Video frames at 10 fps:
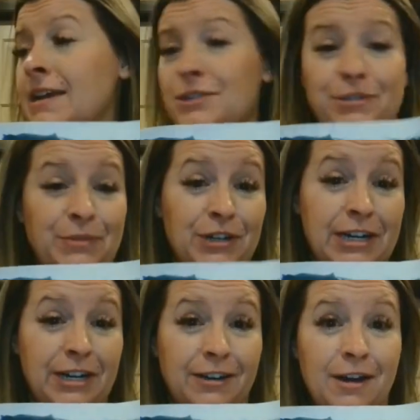I assume you're
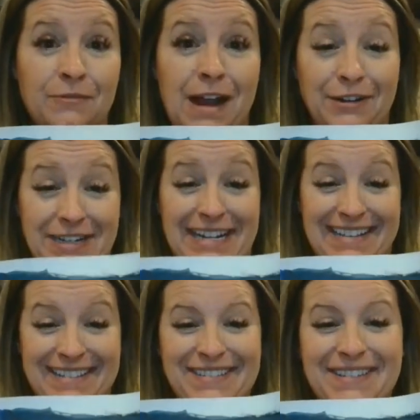here around
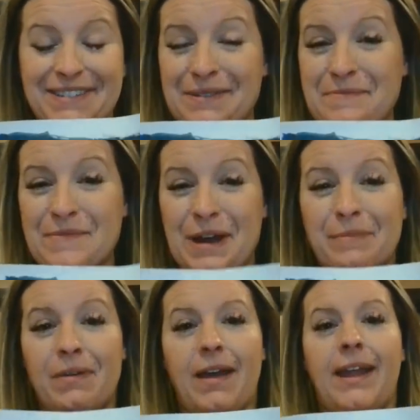somewhere,
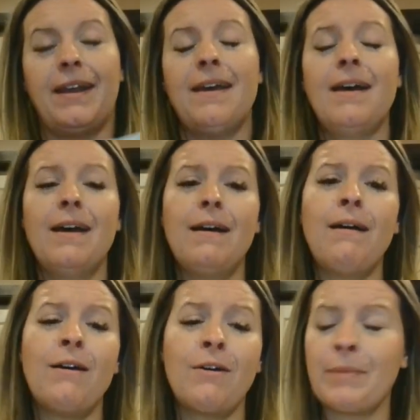but
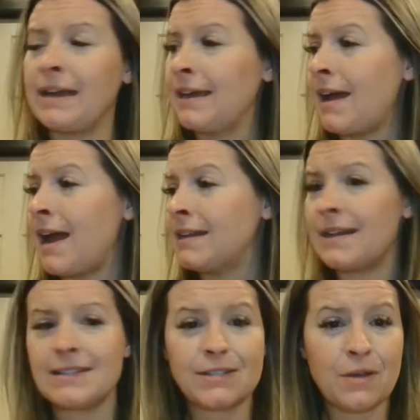oh my God,
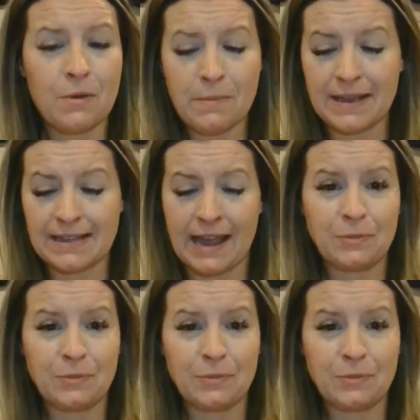that's so amazing.